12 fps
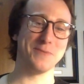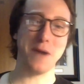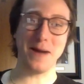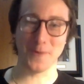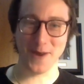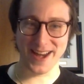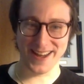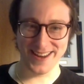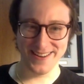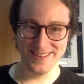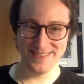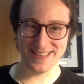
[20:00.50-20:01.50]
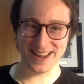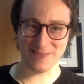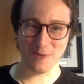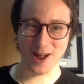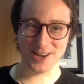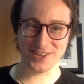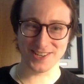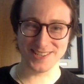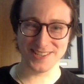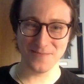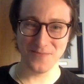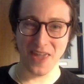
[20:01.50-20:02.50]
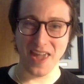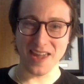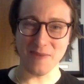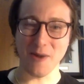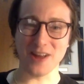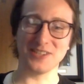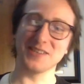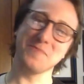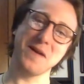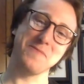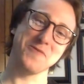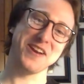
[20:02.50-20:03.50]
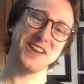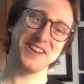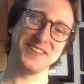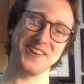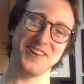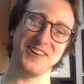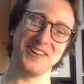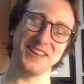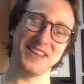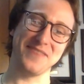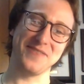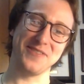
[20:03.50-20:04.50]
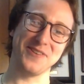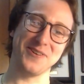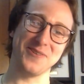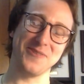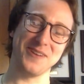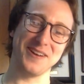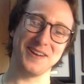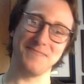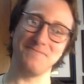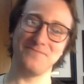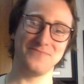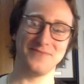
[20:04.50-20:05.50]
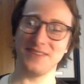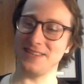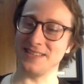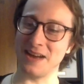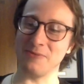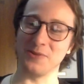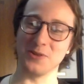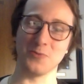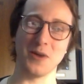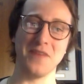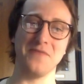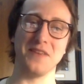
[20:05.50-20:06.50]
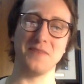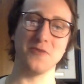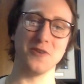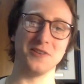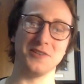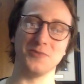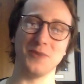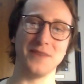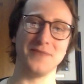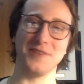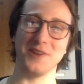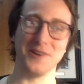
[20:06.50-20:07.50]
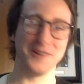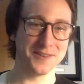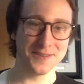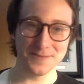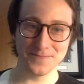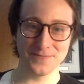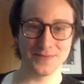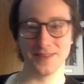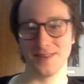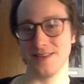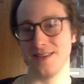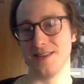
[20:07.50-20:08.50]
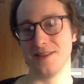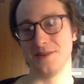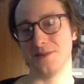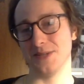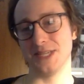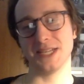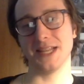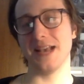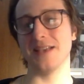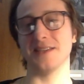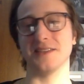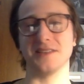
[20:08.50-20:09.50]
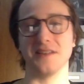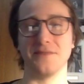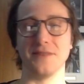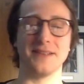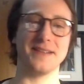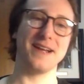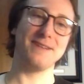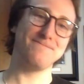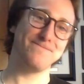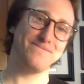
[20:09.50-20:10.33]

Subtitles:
Pomeranian that he watches, he watches the Pomeranian dog, even though he's not with his wife anymore, and it's his wife's dog. So it's just classic stuff like that.